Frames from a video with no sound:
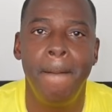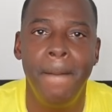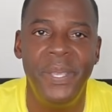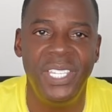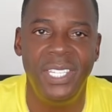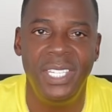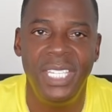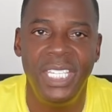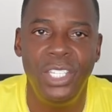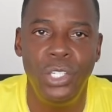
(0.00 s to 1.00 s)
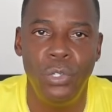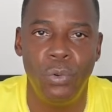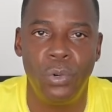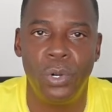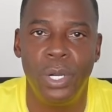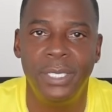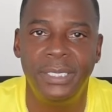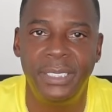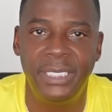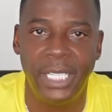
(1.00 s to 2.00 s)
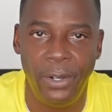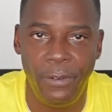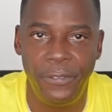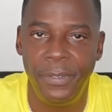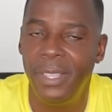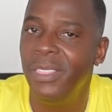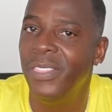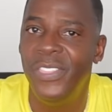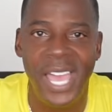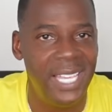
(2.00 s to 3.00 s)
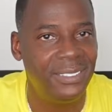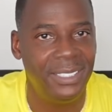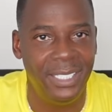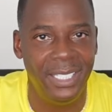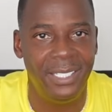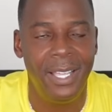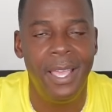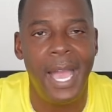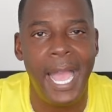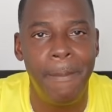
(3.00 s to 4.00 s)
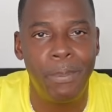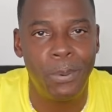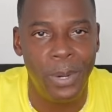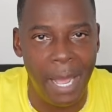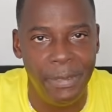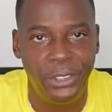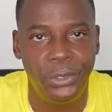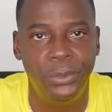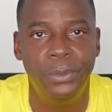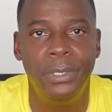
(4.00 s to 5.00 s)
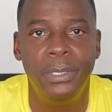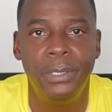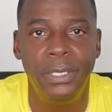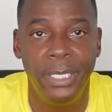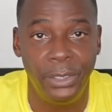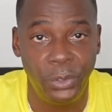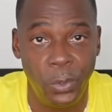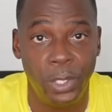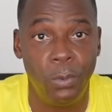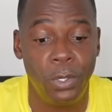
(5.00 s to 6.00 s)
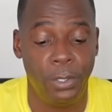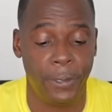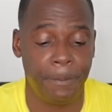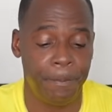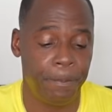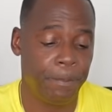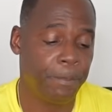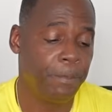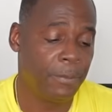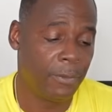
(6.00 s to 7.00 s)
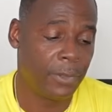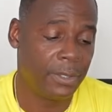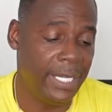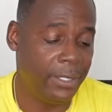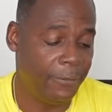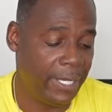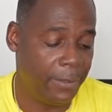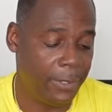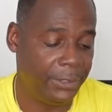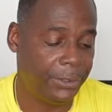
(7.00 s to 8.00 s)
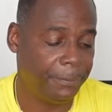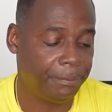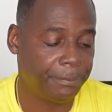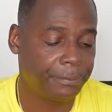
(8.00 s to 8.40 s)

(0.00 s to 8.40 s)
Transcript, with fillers: be yourself. That's it. I promise you, it's going to work. Thank you for that question.